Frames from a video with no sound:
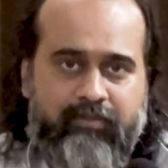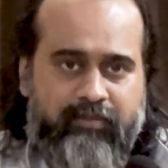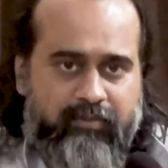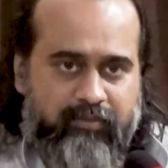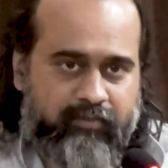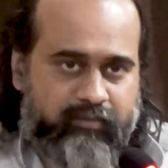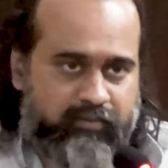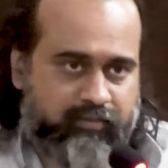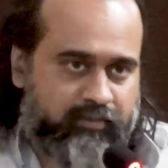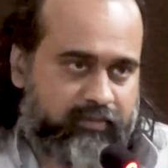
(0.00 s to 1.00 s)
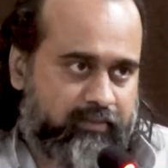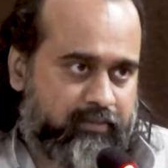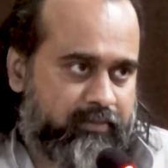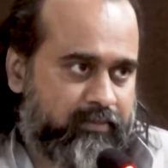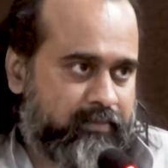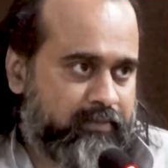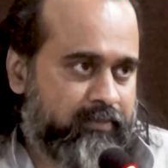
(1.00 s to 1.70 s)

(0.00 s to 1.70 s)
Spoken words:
[no speech]